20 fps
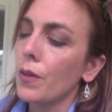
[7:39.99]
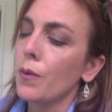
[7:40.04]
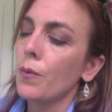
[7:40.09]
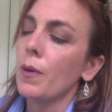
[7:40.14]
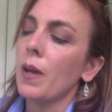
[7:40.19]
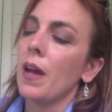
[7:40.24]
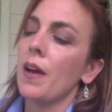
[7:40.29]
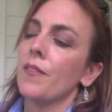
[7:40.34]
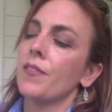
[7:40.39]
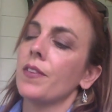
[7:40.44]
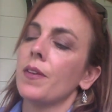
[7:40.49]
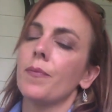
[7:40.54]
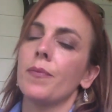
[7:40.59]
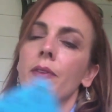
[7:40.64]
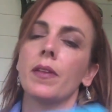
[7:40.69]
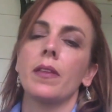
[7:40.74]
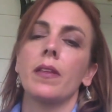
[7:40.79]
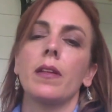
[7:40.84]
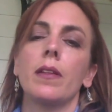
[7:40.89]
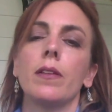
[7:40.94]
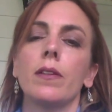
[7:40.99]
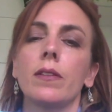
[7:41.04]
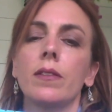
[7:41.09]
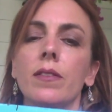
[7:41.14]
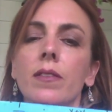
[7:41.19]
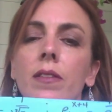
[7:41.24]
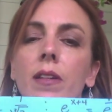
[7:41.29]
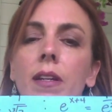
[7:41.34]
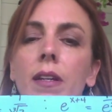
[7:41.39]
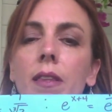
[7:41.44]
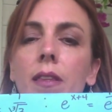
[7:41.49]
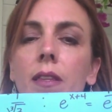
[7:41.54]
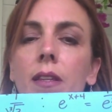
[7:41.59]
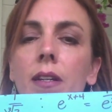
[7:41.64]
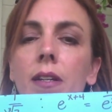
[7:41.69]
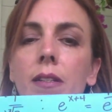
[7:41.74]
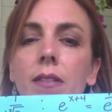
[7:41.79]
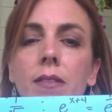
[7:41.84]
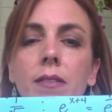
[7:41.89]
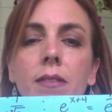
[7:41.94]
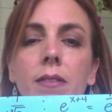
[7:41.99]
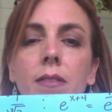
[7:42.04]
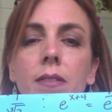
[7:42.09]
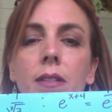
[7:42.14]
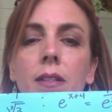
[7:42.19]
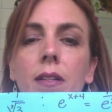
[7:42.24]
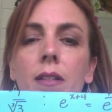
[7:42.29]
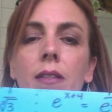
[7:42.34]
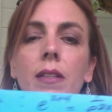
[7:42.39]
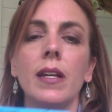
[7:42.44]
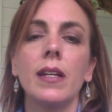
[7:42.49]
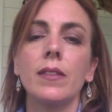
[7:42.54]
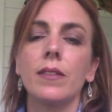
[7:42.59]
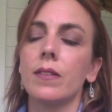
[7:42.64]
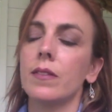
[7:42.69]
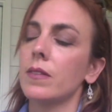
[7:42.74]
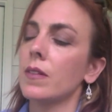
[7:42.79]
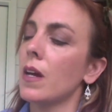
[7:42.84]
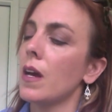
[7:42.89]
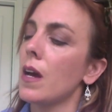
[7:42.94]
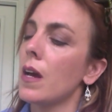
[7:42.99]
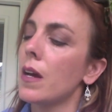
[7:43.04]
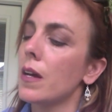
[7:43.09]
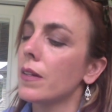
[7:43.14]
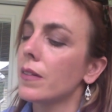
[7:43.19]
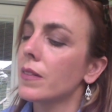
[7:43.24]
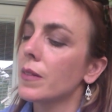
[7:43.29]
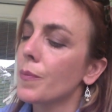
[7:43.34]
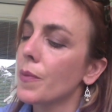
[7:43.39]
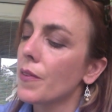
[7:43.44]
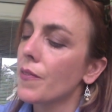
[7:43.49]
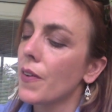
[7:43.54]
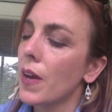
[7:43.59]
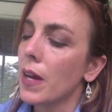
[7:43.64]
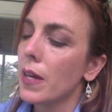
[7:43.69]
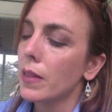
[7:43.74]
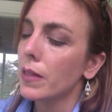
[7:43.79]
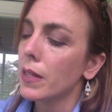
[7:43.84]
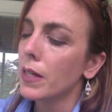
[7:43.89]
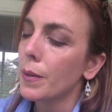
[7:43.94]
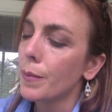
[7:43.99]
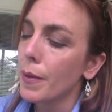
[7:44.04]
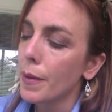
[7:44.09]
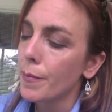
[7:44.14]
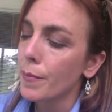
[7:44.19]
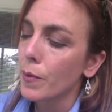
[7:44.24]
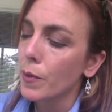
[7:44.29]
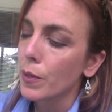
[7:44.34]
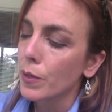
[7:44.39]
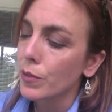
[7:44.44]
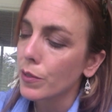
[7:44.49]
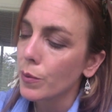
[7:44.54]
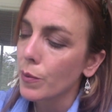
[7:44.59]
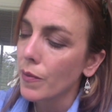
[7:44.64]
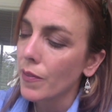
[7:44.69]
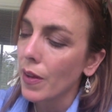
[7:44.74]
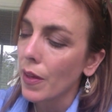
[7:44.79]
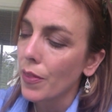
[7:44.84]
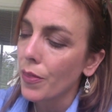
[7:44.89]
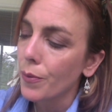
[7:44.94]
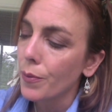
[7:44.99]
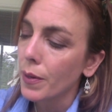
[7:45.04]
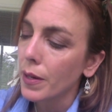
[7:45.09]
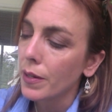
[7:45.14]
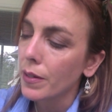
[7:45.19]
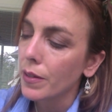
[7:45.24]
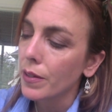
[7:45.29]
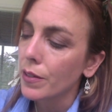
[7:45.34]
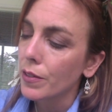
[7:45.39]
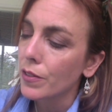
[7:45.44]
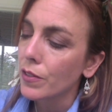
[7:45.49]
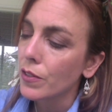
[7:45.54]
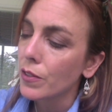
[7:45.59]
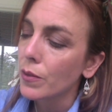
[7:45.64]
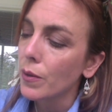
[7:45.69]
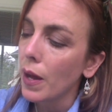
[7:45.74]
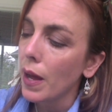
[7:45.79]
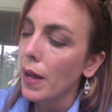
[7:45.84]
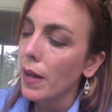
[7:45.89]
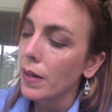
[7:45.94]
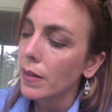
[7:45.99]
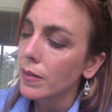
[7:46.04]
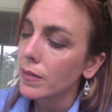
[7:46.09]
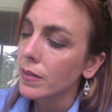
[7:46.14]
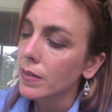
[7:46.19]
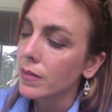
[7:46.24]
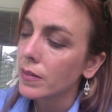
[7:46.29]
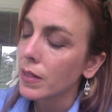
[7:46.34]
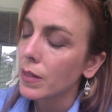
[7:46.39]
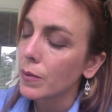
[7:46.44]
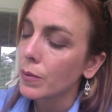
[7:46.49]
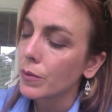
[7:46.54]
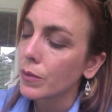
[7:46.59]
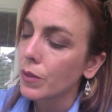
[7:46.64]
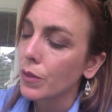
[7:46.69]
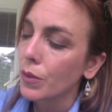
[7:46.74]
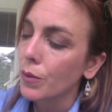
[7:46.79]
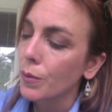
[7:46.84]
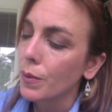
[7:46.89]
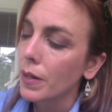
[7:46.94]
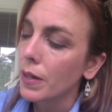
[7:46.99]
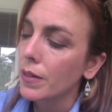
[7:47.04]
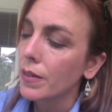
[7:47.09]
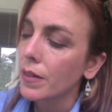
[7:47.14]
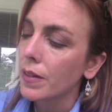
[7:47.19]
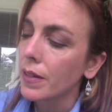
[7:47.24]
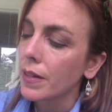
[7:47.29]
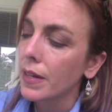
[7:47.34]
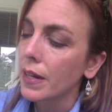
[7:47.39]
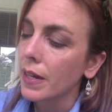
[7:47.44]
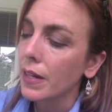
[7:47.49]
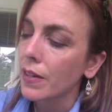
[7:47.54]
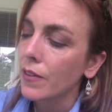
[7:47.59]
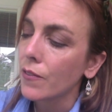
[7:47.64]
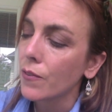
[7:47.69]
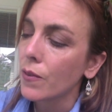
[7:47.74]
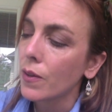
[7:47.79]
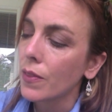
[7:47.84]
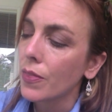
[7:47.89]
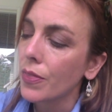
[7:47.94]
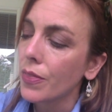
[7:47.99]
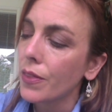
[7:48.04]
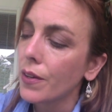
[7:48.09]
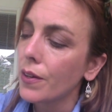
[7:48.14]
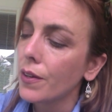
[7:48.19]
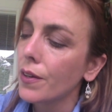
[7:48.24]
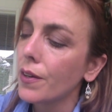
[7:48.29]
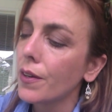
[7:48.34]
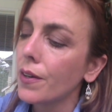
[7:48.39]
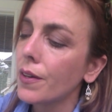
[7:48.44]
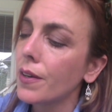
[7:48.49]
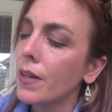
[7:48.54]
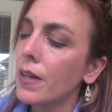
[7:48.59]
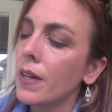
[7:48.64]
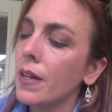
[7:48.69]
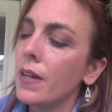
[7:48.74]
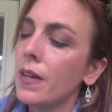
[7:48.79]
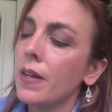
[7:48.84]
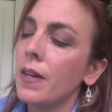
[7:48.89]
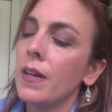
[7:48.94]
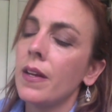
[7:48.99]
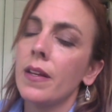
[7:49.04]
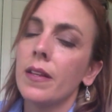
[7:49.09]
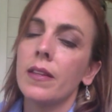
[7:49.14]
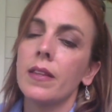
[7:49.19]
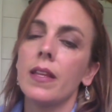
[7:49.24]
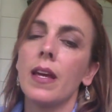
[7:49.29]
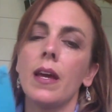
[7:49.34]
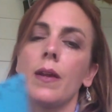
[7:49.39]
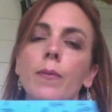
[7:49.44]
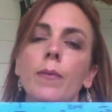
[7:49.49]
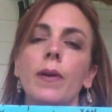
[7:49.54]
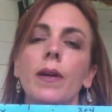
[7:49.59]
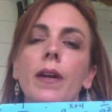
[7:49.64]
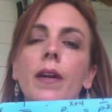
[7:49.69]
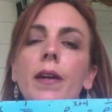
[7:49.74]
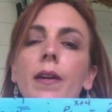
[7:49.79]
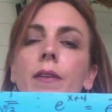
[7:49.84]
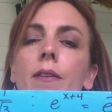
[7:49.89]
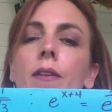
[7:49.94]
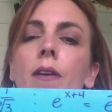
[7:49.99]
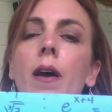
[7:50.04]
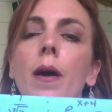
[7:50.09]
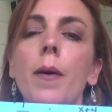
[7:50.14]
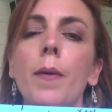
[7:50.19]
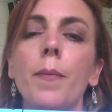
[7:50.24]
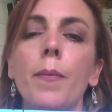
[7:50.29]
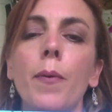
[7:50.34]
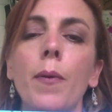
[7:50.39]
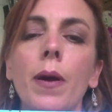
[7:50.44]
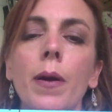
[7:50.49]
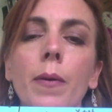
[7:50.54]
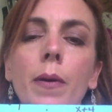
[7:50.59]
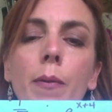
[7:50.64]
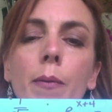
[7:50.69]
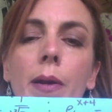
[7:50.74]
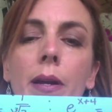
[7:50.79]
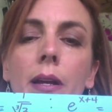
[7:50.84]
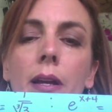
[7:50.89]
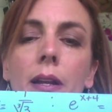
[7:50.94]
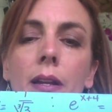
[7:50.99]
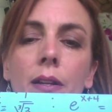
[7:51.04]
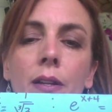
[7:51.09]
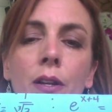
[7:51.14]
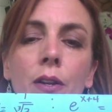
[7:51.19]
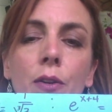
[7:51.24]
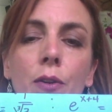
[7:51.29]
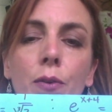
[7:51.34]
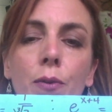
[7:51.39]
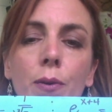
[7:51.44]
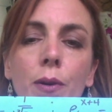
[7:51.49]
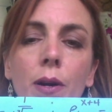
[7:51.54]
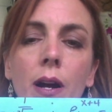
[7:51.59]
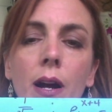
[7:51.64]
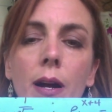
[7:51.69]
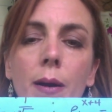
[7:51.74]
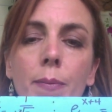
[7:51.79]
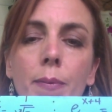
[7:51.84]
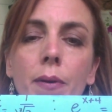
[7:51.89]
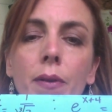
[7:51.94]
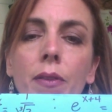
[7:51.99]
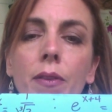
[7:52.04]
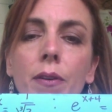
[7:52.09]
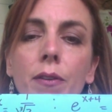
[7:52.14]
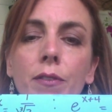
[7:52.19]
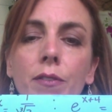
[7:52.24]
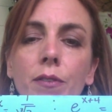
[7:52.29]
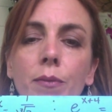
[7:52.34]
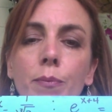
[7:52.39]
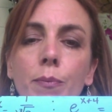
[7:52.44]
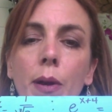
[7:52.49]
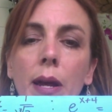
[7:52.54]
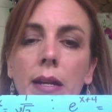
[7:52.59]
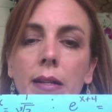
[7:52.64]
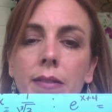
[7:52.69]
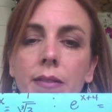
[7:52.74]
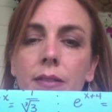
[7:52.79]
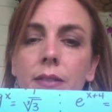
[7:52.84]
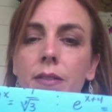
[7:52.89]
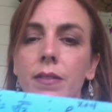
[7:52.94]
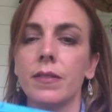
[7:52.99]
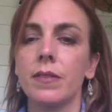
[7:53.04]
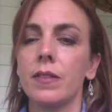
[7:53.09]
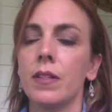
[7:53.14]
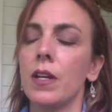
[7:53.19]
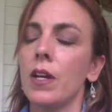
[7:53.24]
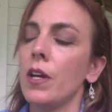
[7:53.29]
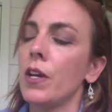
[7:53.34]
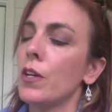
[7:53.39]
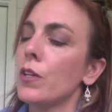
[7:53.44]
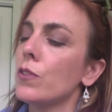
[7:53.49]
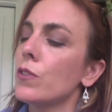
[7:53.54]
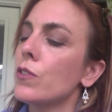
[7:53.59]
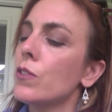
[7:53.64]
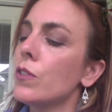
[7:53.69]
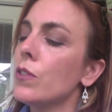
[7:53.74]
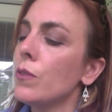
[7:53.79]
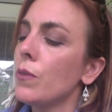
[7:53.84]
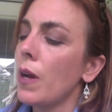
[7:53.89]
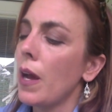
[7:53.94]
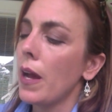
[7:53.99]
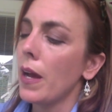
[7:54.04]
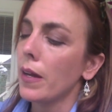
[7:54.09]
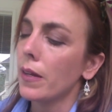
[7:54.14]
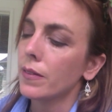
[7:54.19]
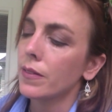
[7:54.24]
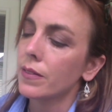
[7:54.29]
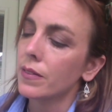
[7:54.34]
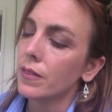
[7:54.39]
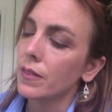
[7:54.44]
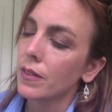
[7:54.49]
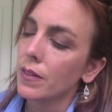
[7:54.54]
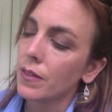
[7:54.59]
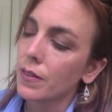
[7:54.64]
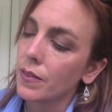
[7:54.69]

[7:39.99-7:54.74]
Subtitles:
we have something that looks like this. Let's simplify a little bit more. So we've got 3 to the 2x is equal to 3 to the negative 1/3. Then we're at a point where we can drop those bases. 2x